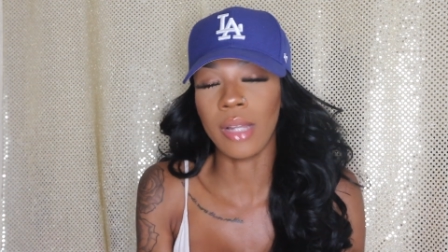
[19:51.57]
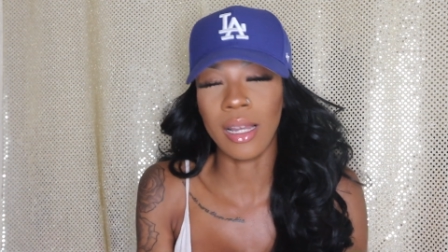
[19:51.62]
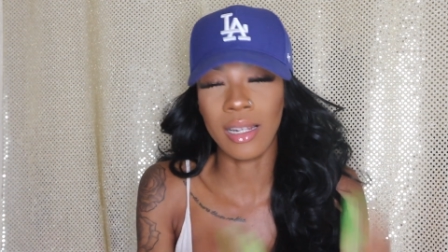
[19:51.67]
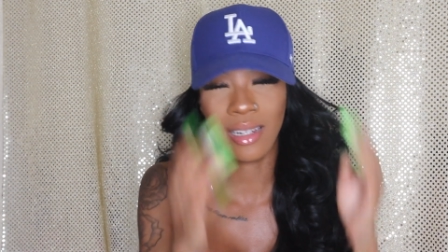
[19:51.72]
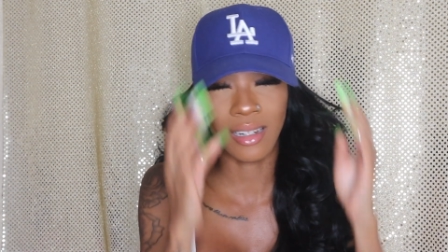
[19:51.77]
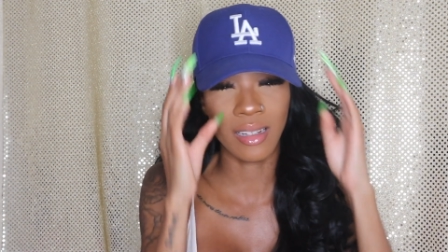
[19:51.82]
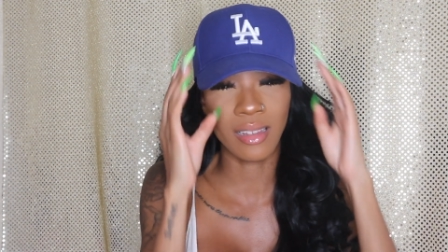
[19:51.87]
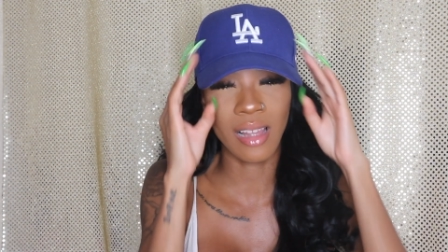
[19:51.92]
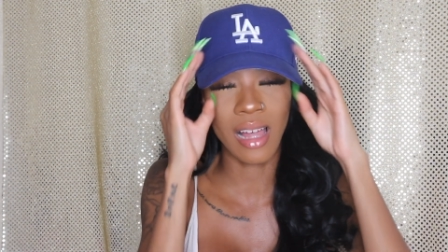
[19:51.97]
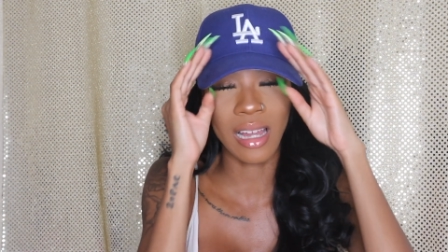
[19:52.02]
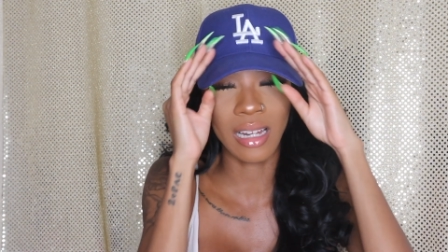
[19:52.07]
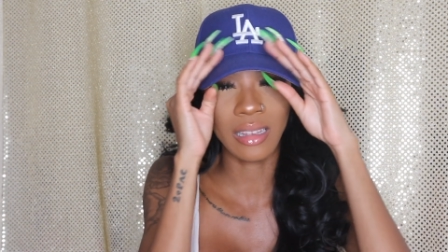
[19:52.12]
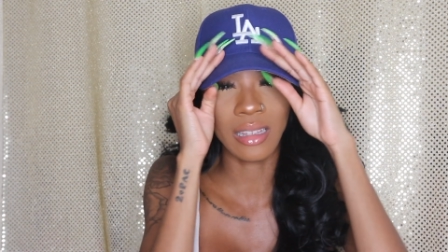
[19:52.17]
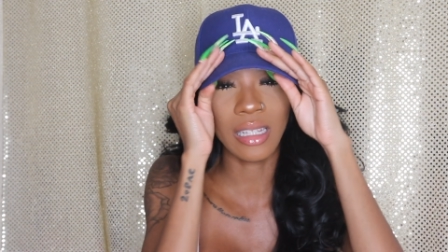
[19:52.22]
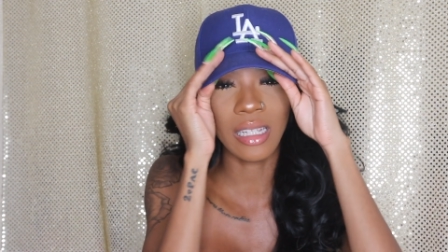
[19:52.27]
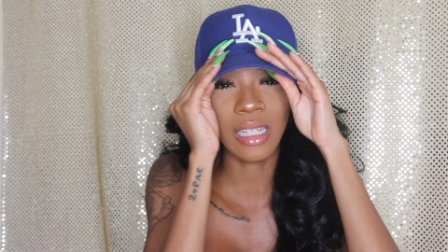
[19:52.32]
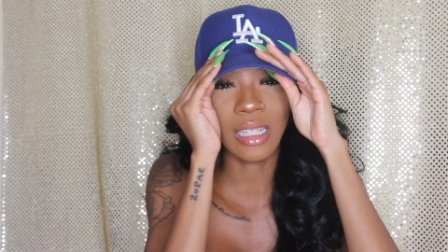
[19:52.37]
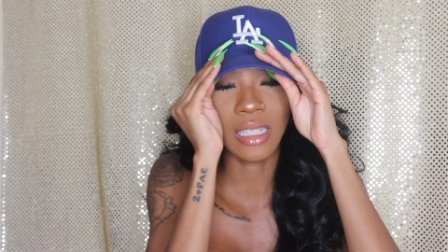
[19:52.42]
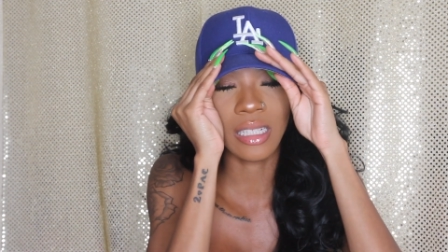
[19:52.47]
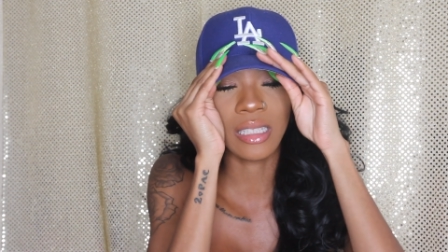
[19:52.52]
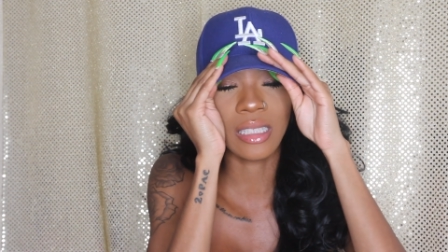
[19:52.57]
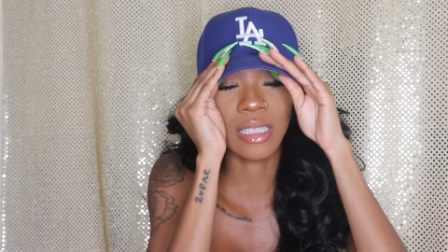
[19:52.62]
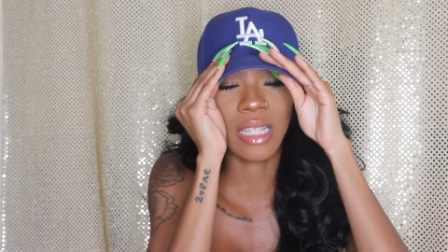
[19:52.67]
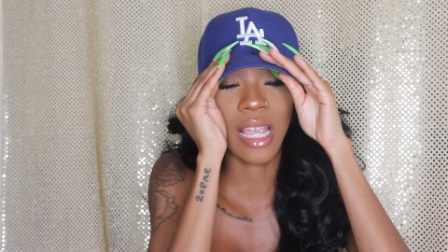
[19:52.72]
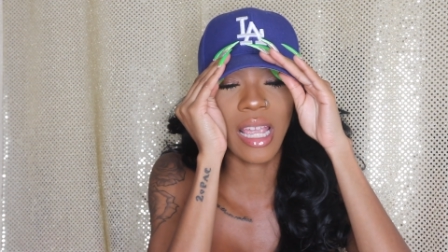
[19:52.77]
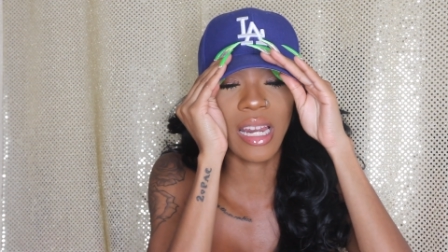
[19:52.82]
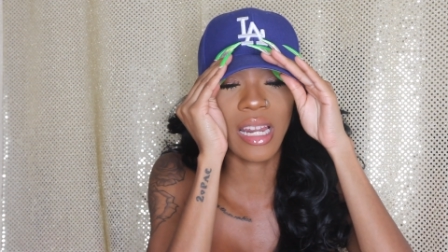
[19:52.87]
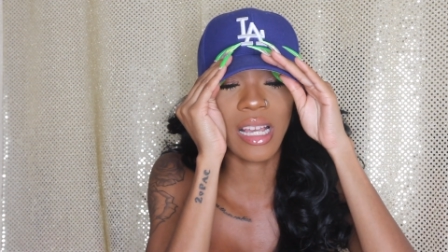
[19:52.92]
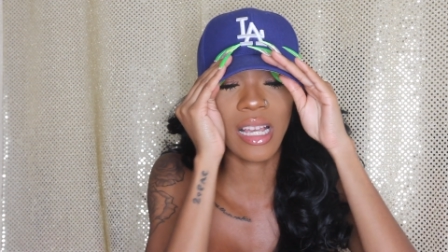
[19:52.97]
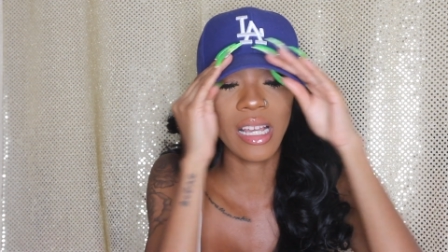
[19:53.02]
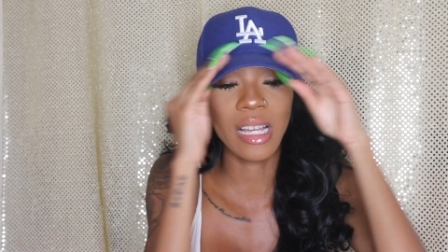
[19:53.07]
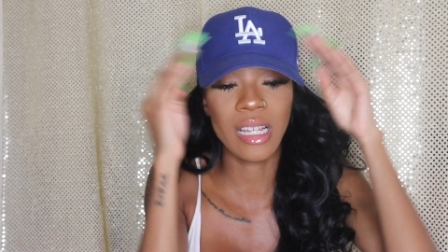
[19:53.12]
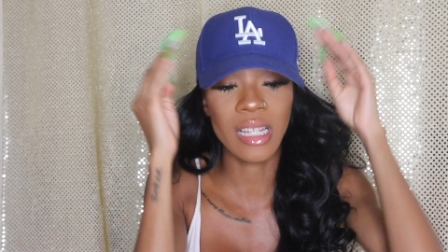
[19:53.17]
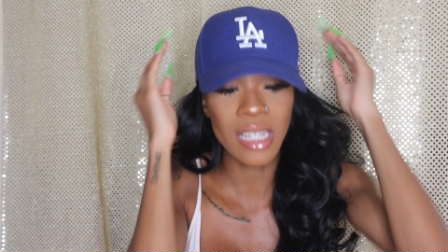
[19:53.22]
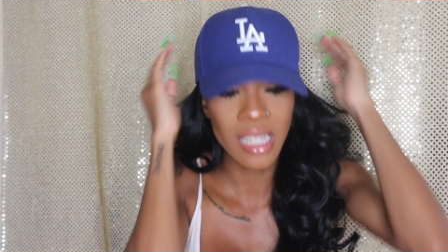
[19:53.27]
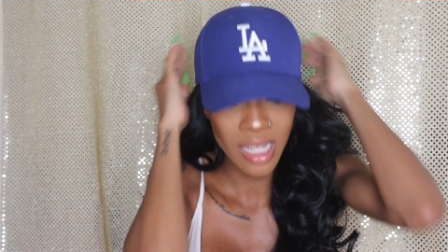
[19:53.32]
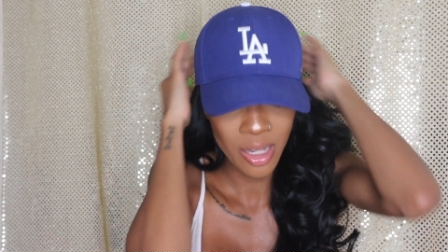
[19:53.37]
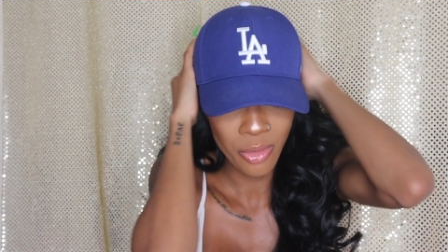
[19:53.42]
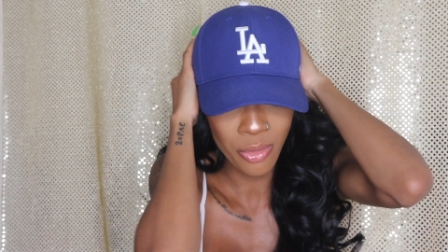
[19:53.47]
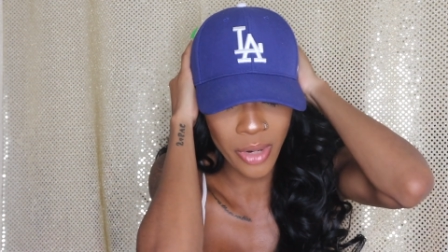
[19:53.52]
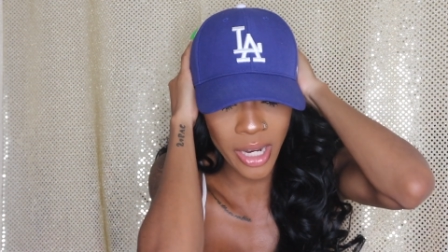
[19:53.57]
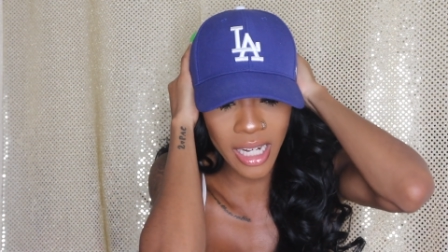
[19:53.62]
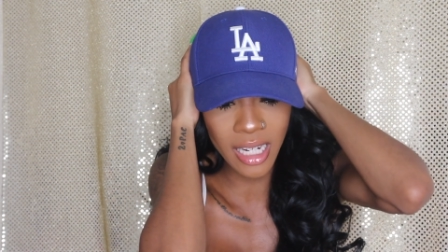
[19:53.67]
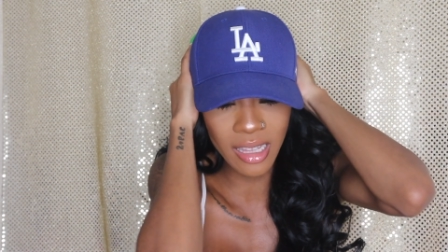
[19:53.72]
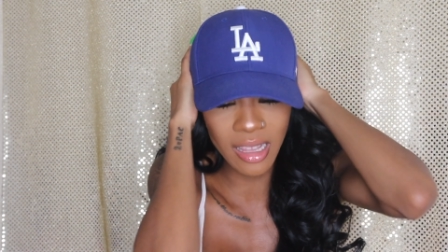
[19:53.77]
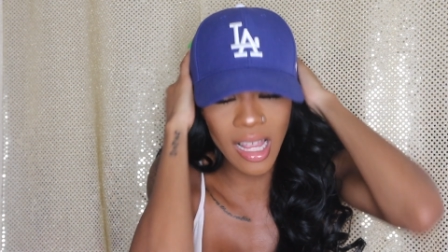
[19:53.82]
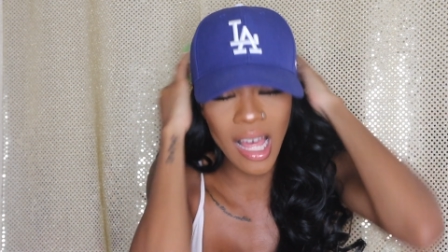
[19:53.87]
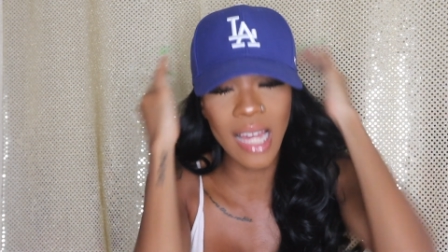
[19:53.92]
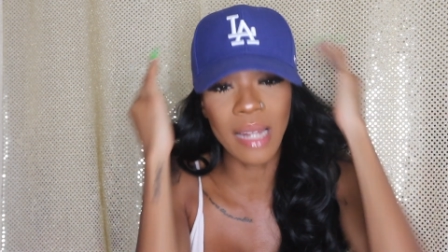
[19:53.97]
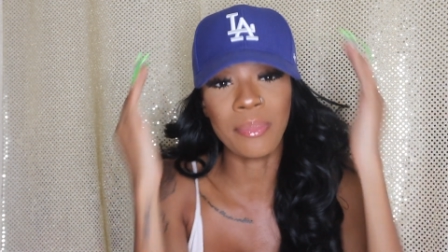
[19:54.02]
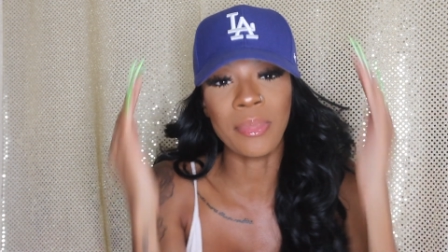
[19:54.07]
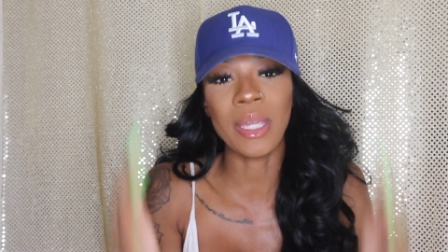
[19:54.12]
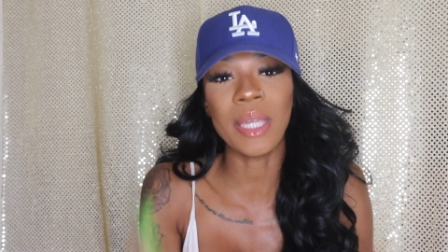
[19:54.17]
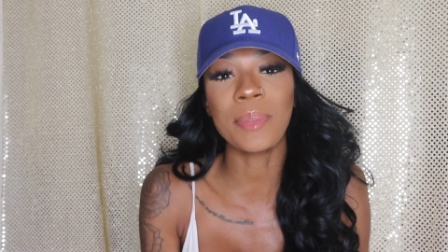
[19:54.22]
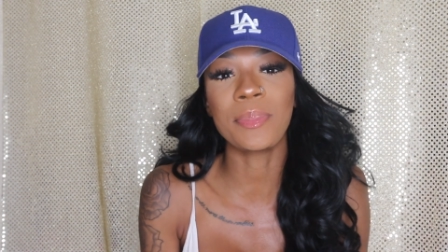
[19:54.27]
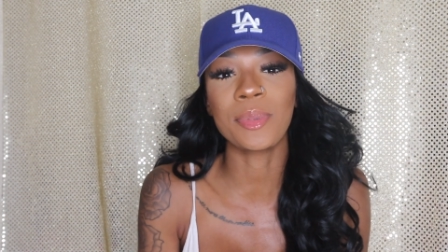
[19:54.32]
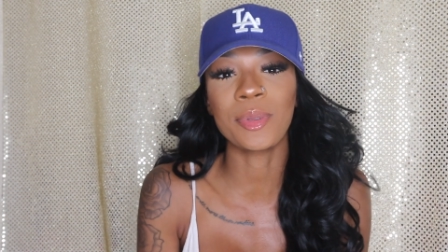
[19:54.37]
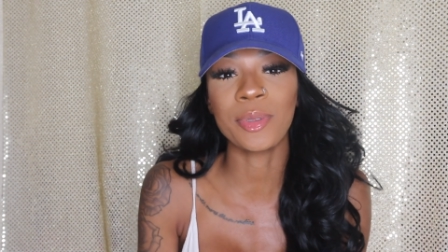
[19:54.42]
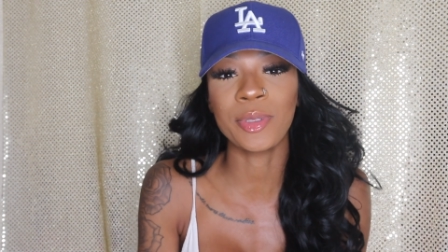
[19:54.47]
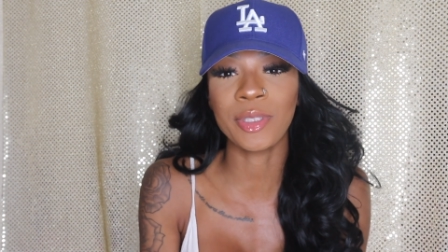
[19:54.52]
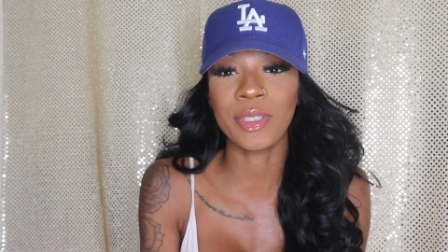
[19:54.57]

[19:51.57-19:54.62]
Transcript: I did a lot of looks and rated a lot of people.